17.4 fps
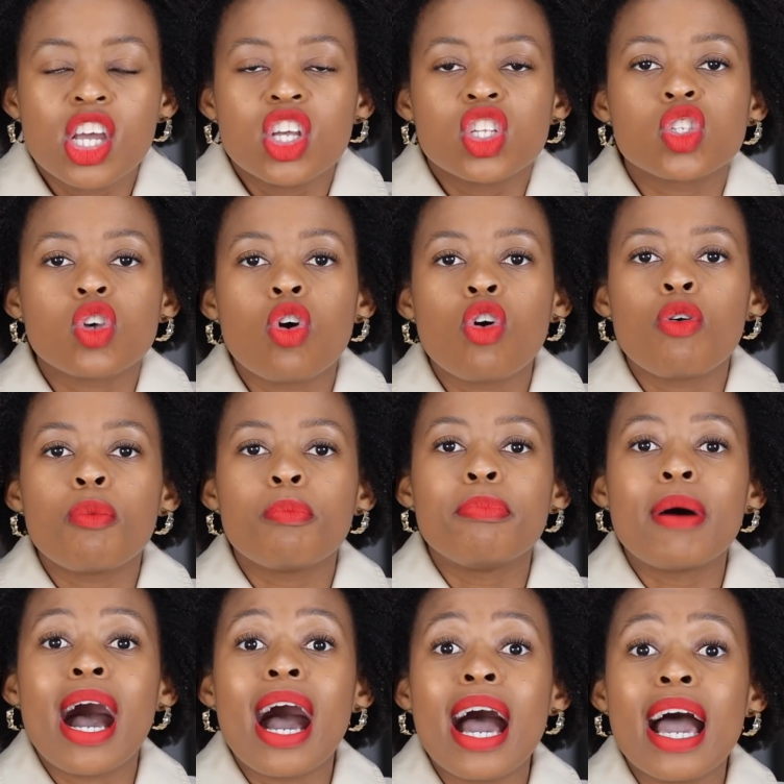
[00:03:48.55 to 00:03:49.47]
So
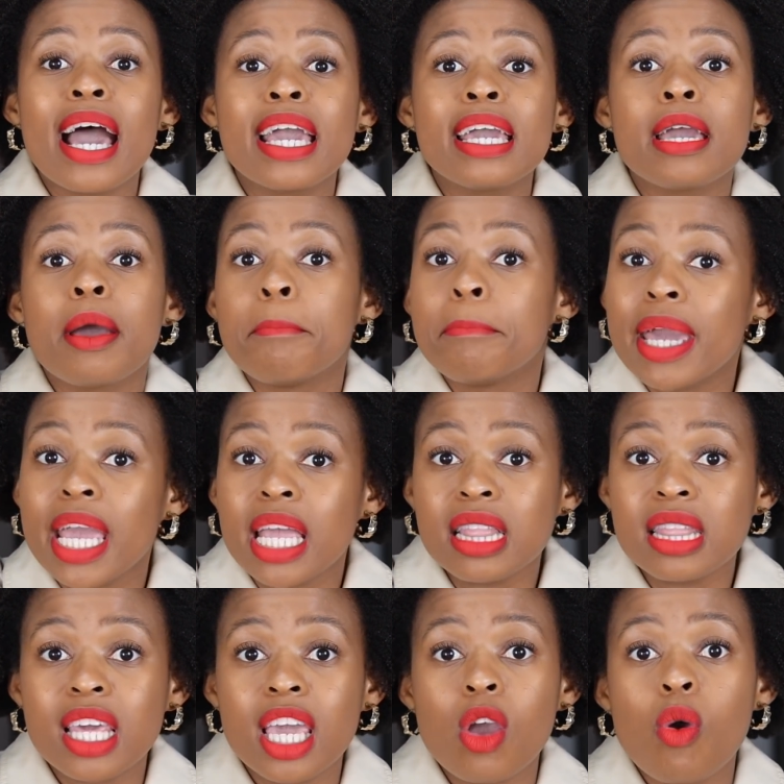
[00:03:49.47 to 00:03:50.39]
my
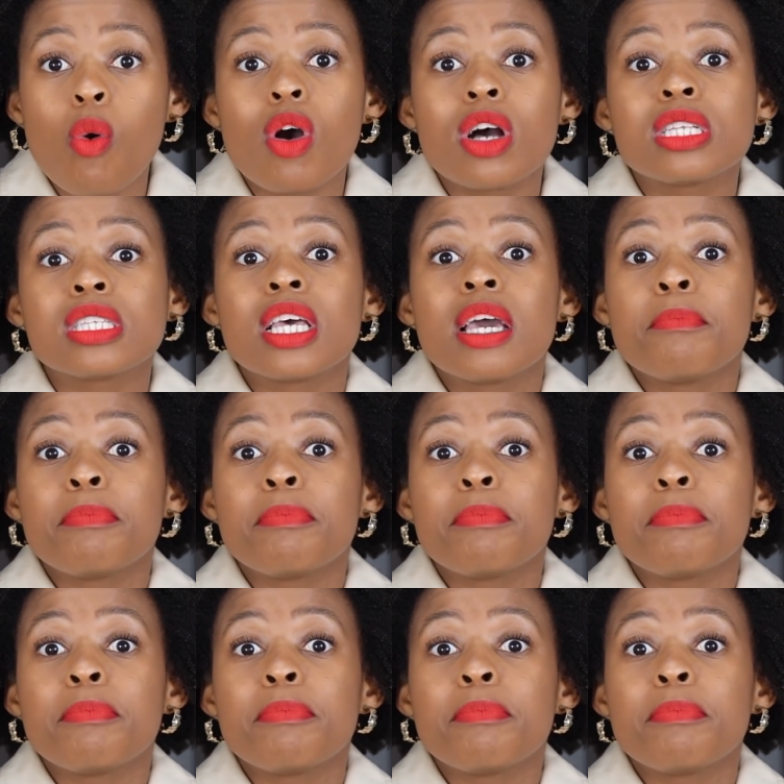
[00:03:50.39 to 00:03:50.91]
main thing was